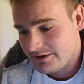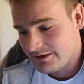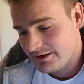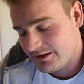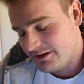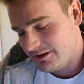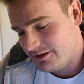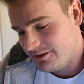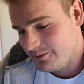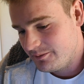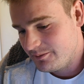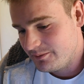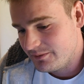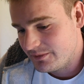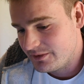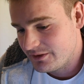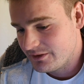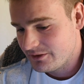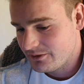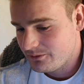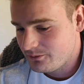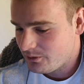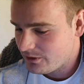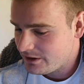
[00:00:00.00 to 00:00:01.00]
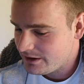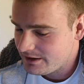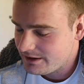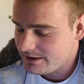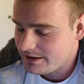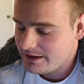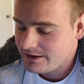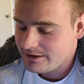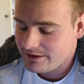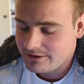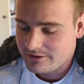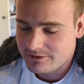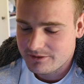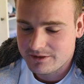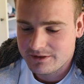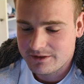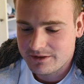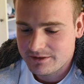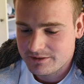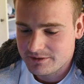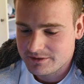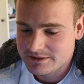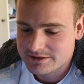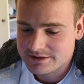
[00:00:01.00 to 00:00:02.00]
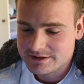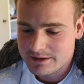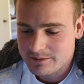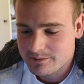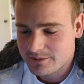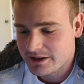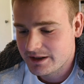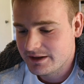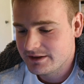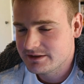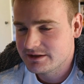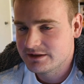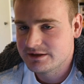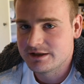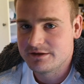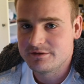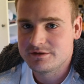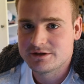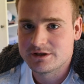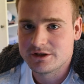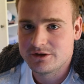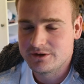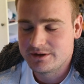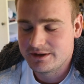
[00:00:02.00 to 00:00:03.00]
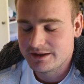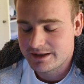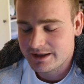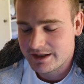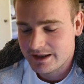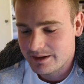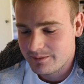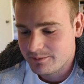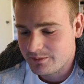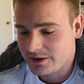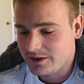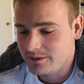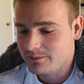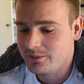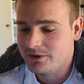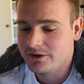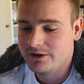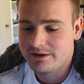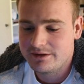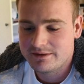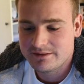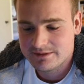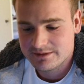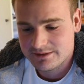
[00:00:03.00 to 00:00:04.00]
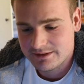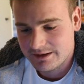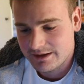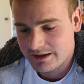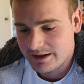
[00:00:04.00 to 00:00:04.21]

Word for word: Um, while uh, uh some cases I've shown it can be, but